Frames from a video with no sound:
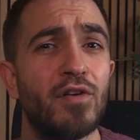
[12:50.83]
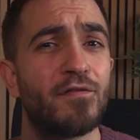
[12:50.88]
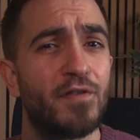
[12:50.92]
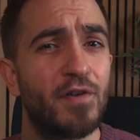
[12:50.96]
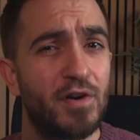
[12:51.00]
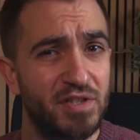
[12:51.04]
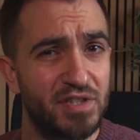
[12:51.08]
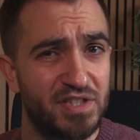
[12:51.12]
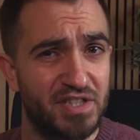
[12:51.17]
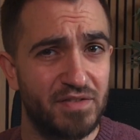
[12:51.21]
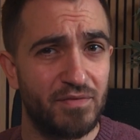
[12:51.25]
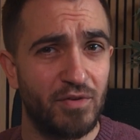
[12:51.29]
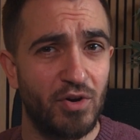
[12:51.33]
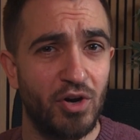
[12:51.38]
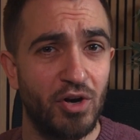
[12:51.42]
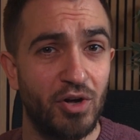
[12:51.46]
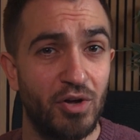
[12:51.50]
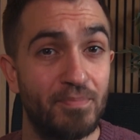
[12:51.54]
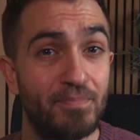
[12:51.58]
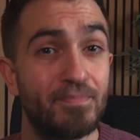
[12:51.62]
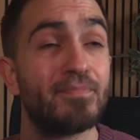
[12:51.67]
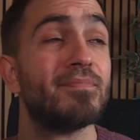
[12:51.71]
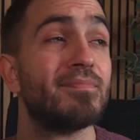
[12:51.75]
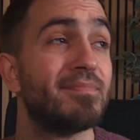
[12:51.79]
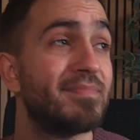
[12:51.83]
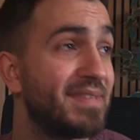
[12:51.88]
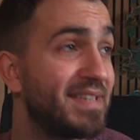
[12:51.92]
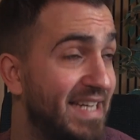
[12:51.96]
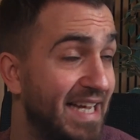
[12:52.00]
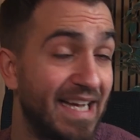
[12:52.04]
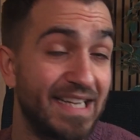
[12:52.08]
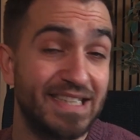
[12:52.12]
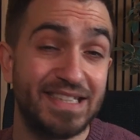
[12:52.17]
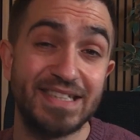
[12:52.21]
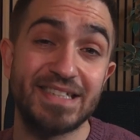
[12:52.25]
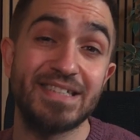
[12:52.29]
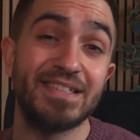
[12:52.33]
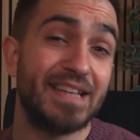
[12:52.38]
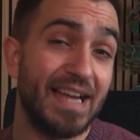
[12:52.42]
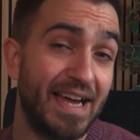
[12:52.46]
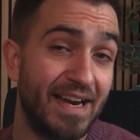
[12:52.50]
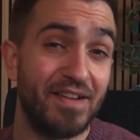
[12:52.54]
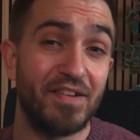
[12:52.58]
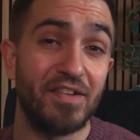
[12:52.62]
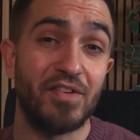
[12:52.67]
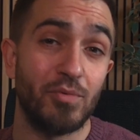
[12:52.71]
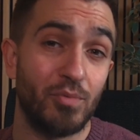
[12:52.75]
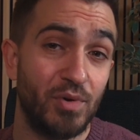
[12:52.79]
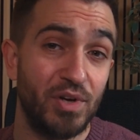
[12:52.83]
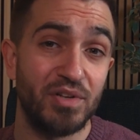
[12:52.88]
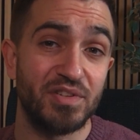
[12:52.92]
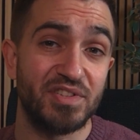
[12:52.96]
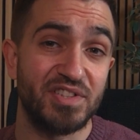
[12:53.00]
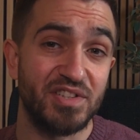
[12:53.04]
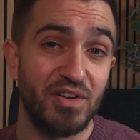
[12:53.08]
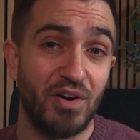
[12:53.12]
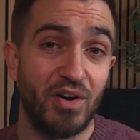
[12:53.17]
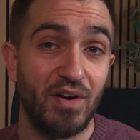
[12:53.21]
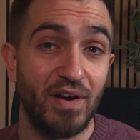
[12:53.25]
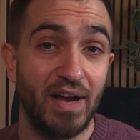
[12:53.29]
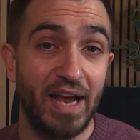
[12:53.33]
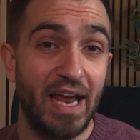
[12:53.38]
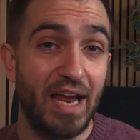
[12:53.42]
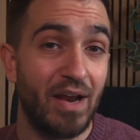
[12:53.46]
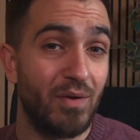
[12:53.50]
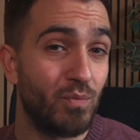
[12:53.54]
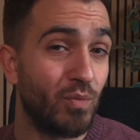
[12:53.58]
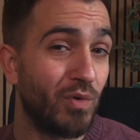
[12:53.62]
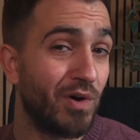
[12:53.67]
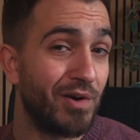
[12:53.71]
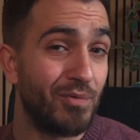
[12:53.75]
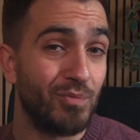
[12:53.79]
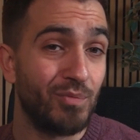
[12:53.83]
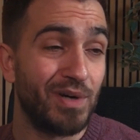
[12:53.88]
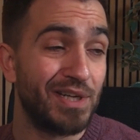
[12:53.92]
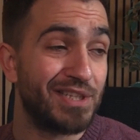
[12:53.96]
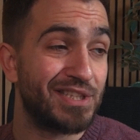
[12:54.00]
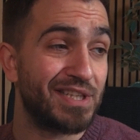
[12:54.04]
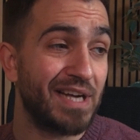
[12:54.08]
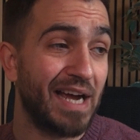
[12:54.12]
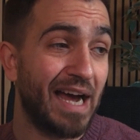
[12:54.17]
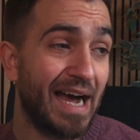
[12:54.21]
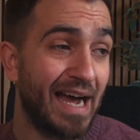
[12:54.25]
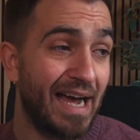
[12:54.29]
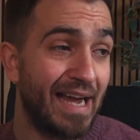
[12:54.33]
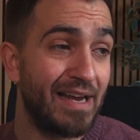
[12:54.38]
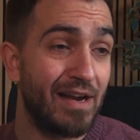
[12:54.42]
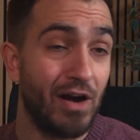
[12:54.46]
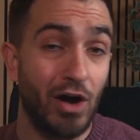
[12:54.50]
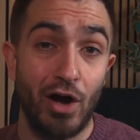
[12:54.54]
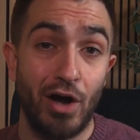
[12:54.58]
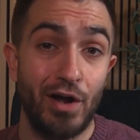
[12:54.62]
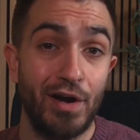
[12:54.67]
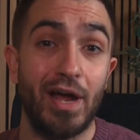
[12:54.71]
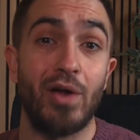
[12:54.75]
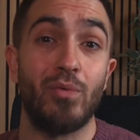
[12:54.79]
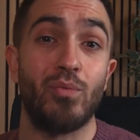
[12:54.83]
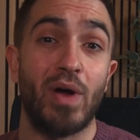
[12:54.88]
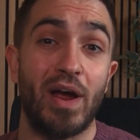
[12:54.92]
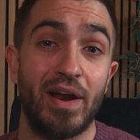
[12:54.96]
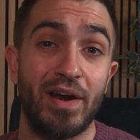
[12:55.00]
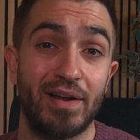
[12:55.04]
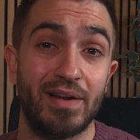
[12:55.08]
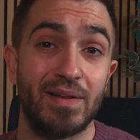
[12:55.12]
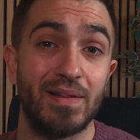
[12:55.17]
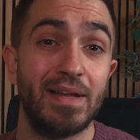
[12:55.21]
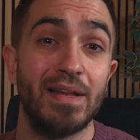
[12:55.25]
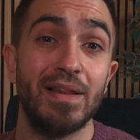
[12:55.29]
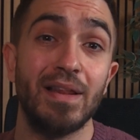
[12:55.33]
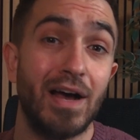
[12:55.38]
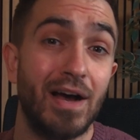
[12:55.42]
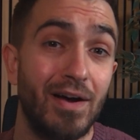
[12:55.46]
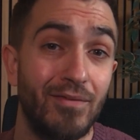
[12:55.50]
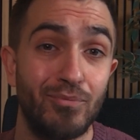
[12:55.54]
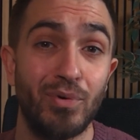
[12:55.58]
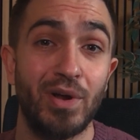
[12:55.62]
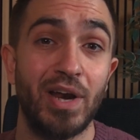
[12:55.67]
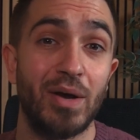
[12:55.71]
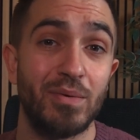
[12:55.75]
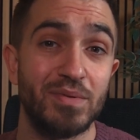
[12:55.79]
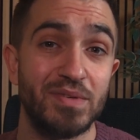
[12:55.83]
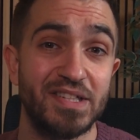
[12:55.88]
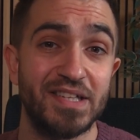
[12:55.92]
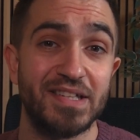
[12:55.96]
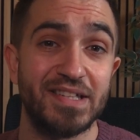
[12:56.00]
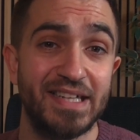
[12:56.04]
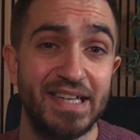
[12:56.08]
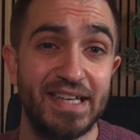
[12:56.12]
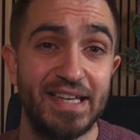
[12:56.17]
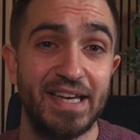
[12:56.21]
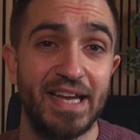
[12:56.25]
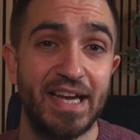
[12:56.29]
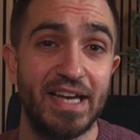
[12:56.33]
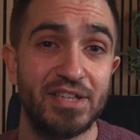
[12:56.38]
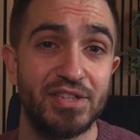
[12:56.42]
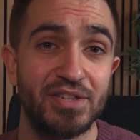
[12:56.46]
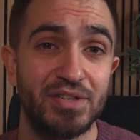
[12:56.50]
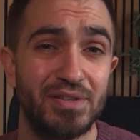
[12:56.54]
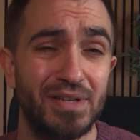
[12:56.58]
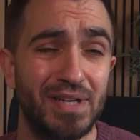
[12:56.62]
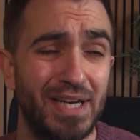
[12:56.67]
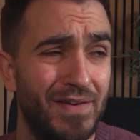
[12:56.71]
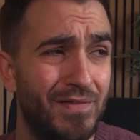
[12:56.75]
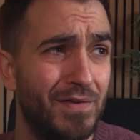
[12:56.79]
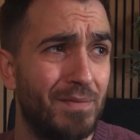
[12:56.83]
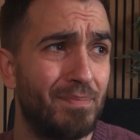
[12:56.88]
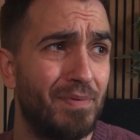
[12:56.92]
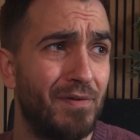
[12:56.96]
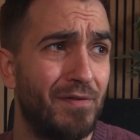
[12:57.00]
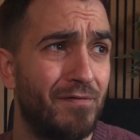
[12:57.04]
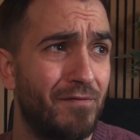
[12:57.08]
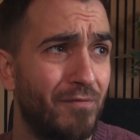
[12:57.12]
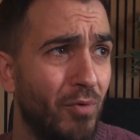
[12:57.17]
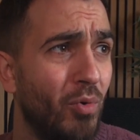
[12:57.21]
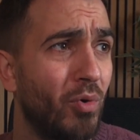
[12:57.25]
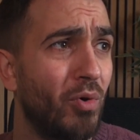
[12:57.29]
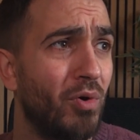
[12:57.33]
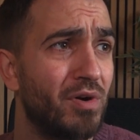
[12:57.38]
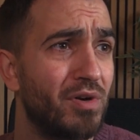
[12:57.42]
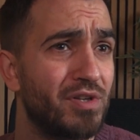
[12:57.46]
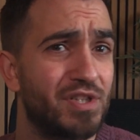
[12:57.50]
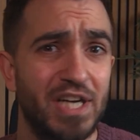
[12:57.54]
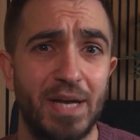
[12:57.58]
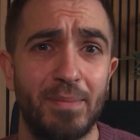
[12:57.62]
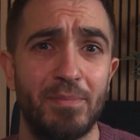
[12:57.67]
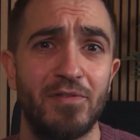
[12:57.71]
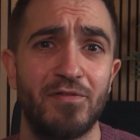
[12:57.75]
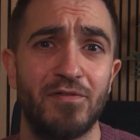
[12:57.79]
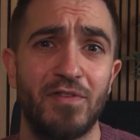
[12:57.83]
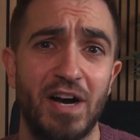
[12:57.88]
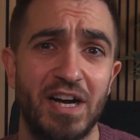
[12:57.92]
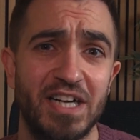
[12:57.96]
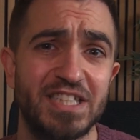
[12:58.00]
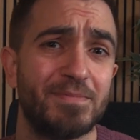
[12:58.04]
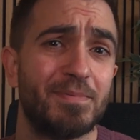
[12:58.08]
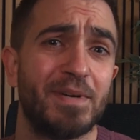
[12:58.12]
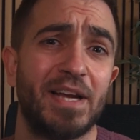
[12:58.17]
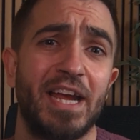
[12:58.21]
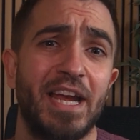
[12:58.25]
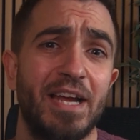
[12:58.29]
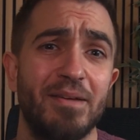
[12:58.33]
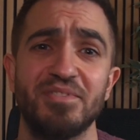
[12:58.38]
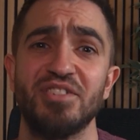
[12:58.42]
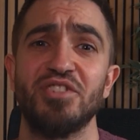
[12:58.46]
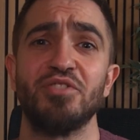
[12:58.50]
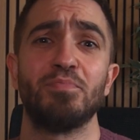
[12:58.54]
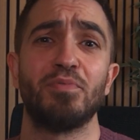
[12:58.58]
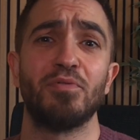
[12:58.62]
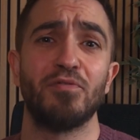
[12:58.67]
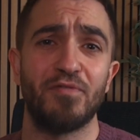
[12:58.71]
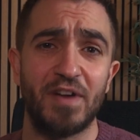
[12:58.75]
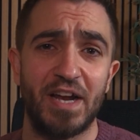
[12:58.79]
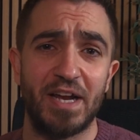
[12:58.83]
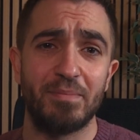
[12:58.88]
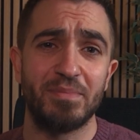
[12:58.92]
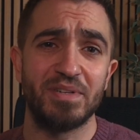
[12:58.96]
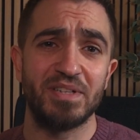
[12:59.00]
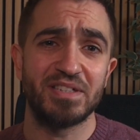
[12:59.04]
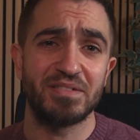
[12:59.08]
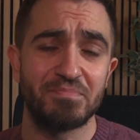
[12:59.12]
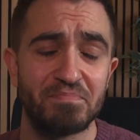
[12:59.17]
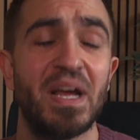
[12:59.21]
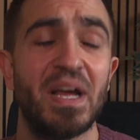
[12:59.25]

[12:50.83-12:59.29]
First of all, yes, that is a real song and one which I unironically loved when I was a teenager, even before Jamie Foxx became super famous.